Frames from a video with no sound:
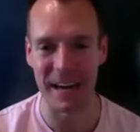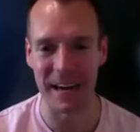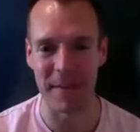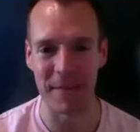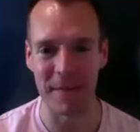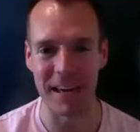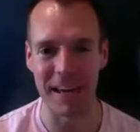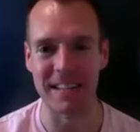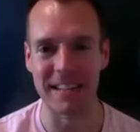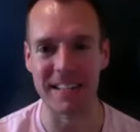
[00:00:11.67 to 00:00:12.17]
I
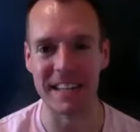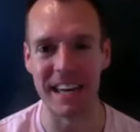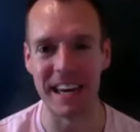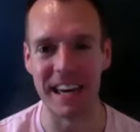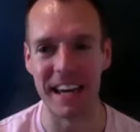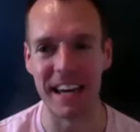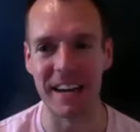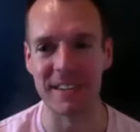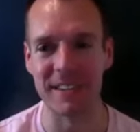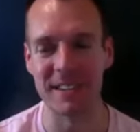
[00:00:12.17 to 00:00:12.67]

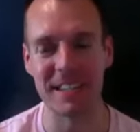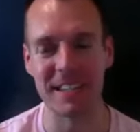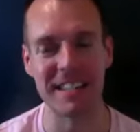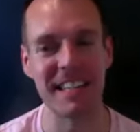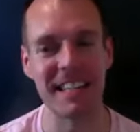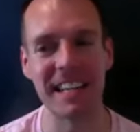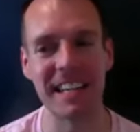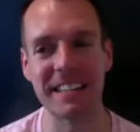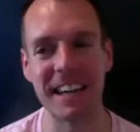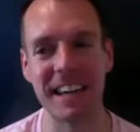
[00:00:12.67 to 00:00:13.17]
was going to
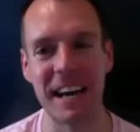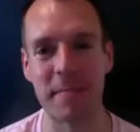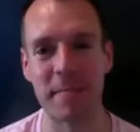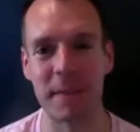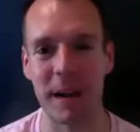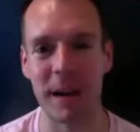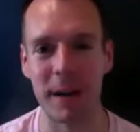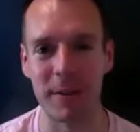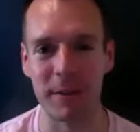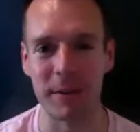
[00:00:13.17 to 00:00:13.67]
say client,
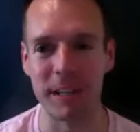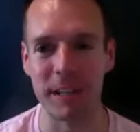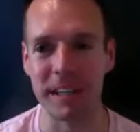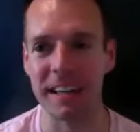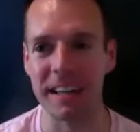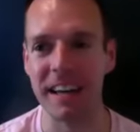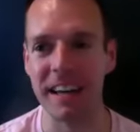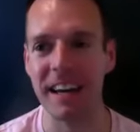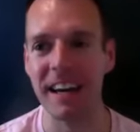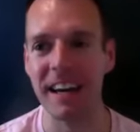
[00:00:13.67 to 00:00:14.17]
but I really